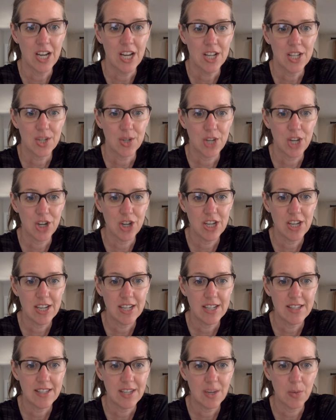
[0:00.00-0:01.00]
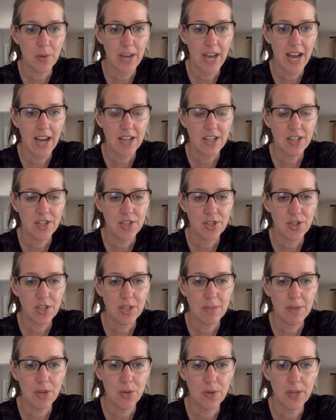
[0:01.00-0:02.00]
So here you can see reactants are going
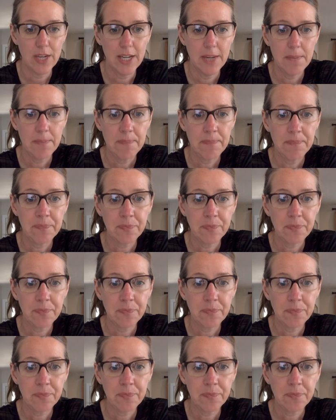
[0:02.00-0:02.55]
to be green,